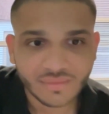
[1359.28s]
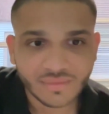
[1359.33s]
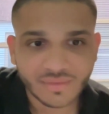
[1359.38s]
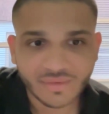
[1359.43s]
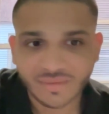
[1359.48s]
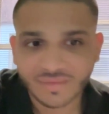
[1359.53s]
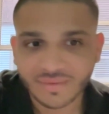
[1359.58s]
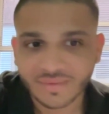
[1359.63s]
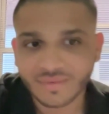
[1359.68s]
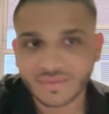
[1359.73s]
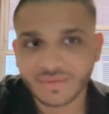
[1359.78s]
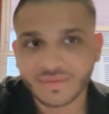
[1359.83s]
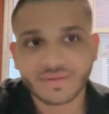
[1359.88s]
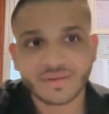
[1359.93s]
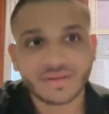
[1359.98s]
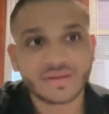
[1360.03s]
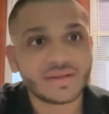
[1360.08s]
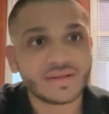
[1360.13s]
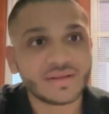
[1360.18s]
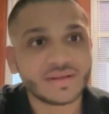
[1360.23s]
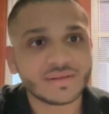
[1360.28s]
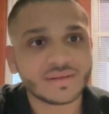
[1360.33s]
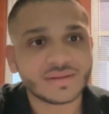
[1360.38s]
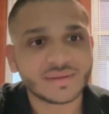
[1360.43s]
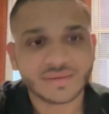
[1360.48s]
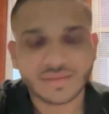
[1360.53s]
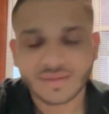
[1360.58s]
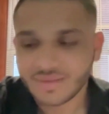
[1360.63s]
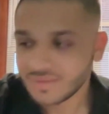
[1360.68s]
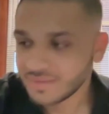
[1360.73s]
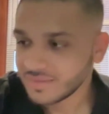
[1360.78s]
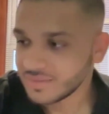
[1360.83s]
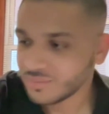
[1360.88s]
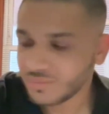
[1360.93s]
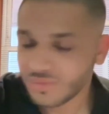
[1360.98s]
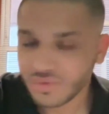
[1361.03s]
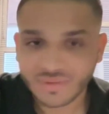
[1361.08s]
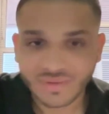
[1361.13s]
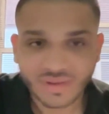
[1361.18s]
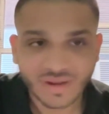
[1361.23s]
All right.
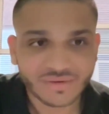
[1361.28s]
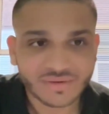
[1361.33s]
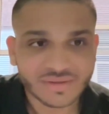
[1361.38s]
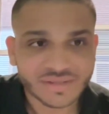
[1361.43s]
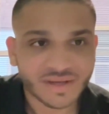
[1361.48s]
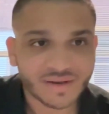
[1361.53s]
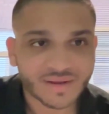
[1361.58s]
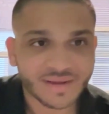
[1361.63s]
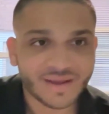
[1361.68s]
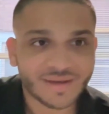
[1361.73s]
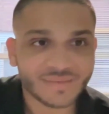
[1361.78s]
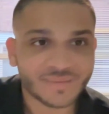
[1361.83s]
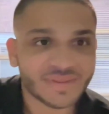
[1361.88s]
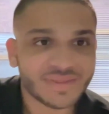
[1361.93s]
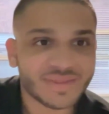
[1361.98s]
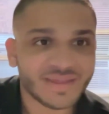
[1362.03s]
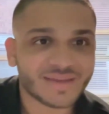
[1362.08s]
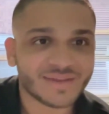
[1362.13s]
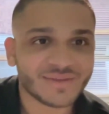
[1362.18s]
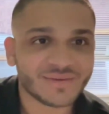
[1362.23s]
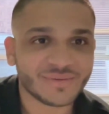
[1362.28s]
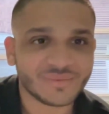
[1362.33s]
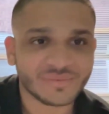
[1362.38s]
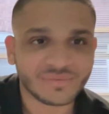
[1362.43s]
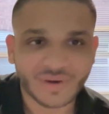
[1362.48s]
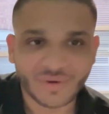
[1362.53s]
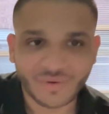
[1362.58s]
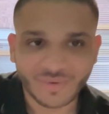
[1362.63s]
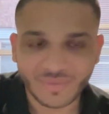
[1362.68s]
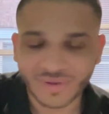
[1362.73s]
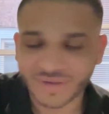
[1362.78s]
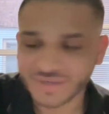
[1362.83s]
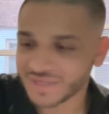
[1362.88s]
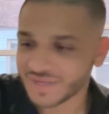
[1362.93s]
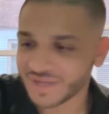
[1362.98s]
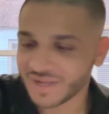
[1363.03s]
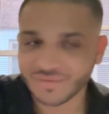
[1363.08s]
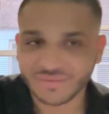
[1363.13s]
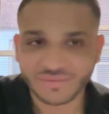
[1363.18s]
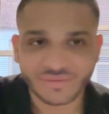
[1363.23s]
Well, Dr. Takayama, thank you very much
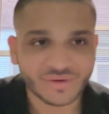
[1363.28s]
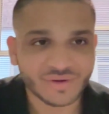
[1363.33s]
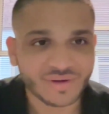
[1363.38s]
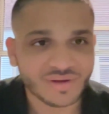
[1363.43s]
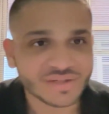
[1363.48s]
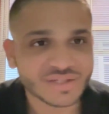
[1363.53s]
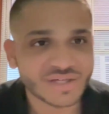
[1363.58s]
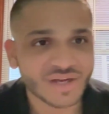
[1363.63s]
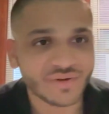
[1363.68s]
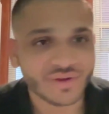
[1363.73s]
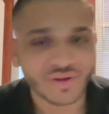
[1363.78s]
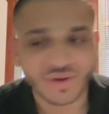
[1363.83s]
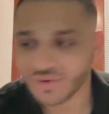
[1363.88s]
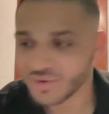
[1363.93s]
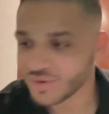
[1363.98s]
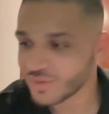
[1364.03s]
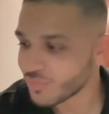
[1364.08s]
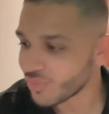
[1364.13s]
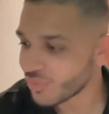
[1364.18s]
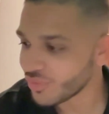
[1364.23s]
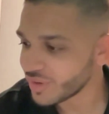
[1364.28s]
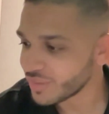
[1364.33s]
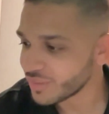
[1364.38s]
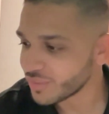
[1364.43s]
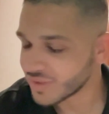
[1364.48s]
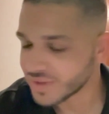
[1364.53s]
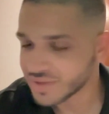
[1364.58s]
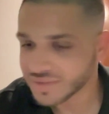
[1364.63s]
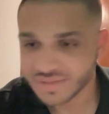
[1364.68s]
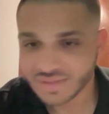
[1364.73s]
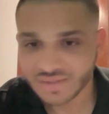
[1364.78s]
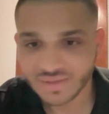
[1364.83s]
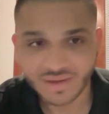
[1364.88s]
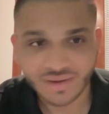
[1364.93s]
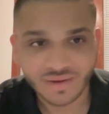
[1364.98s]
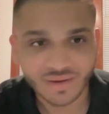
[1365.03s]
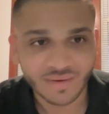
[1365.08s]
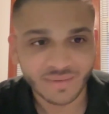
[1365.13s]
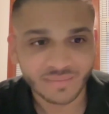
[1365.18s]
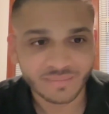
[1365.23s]
again for sharing your morning with us.
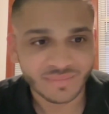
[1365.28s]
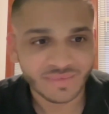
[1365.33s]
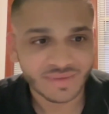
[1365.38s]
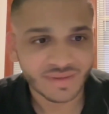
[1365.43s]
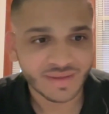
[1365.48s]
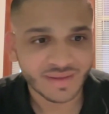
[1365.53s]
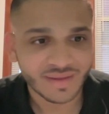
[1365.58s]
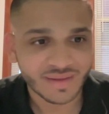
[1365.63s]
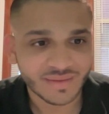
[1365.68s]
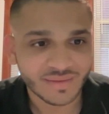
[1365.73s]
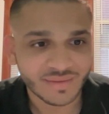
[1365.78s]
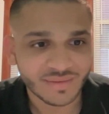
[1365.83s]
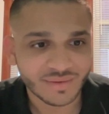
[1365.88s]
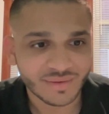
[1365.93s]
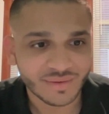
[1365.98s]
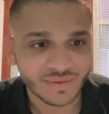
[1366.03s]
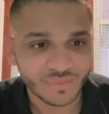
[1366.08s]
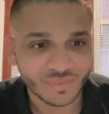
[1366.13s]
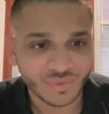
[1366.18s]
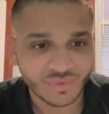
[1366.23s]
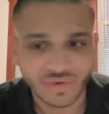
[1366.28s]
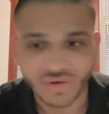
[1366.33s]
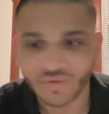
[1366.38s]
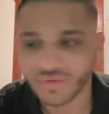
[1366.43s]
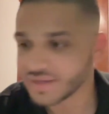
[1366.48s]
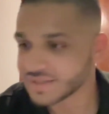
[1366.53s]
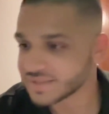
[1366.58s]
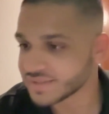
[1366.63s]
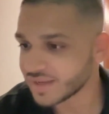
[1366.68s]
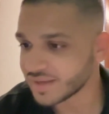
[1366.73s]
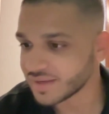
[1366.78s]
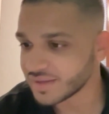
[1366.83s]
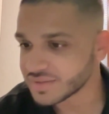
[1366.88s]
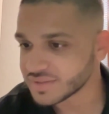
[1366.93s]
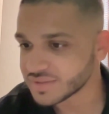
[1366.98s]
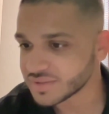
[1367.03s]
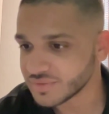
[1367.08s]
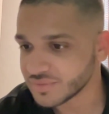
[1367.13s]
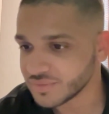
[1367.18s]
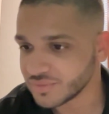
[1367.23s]
And we're very
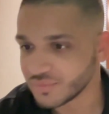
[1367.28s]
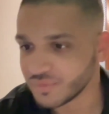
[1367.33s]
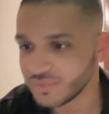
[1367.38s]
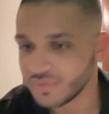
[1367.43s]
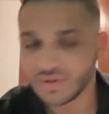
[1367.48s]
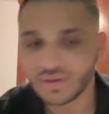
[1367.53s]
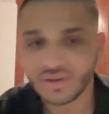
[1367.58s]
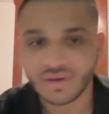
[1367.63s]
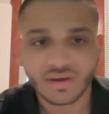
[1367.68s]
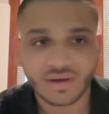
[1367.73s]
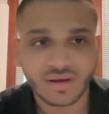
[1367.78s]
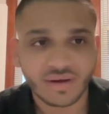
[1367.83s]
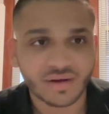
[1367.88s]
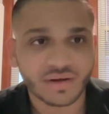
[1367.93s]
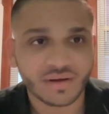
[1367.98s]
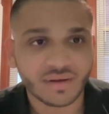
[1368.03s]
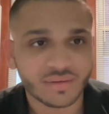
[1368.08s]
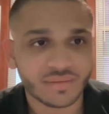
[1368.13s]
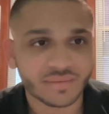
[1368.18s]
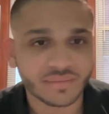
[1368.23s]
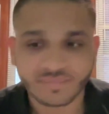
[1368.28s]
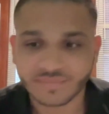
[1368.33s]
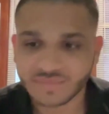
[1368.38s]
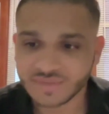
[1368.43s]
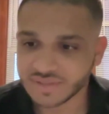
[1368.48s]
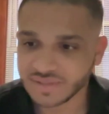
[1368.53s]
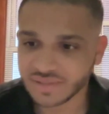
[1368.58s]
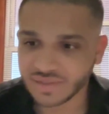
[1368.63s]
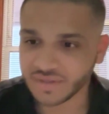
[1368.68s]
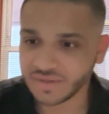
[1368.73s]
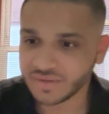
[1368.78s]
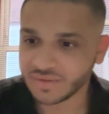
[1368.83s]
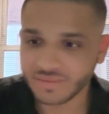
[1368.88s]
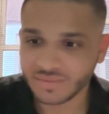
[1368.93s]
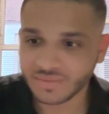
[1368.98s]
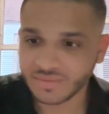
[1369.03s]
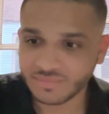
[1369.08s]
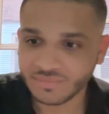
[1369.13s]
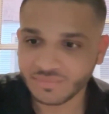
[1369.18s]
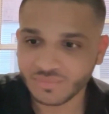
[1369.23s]
excited to
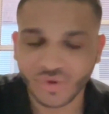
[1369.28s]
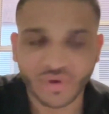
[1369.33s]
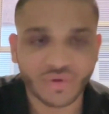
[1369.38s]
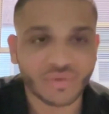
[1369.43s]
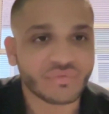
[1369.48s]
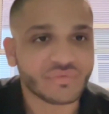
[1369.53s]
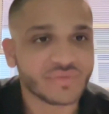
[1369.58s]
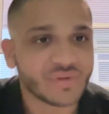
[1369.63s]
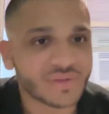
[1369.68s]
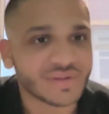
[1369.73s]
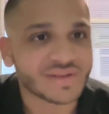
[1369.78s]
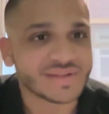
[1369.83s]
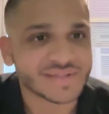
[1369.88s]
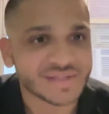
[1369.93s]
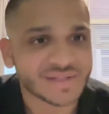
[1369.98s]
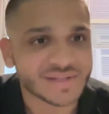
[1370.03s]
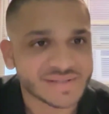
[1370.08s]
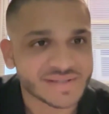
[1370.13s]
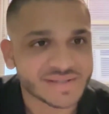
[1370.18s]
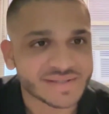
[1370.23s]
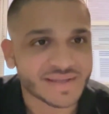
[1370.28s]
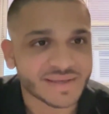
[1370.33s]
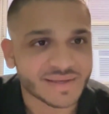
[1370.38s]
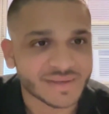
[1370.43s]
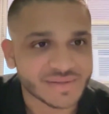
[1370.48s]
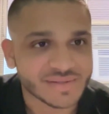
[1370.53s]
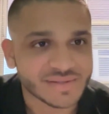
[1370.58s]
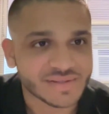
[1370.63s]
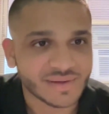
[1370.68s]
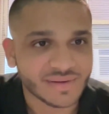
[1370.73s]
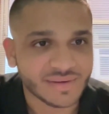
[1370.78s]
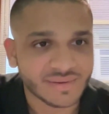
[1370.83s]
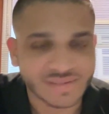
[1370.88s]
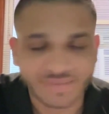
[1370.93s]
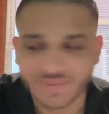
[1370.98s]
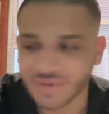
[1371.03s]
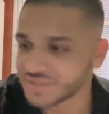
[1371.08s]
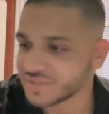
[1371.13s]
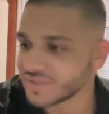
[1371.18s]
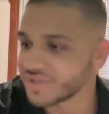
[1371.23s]
see where the field continues to take us,
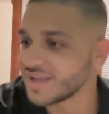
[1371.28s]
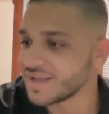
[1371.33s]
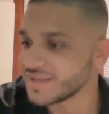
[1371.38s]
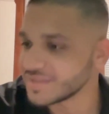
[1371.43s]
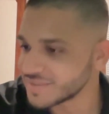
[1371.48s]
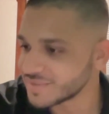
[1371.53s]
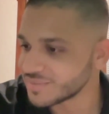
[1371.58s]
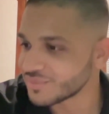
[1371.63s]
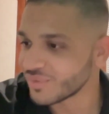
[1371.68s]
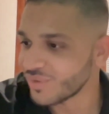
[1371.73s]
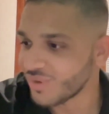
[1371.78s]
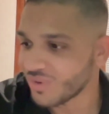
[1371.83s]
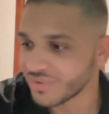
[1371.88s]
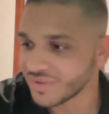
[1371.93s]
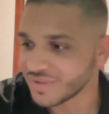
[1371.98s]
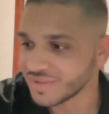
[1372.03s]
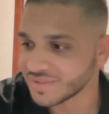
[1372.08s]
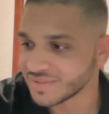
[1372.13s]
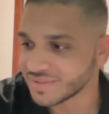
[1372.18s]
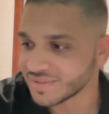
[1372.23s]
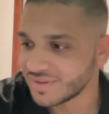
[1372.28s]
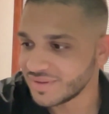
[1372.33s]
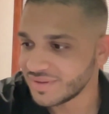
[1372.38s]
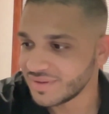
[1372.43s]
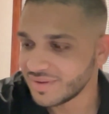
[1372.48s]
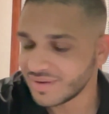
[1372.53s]
especially as with all these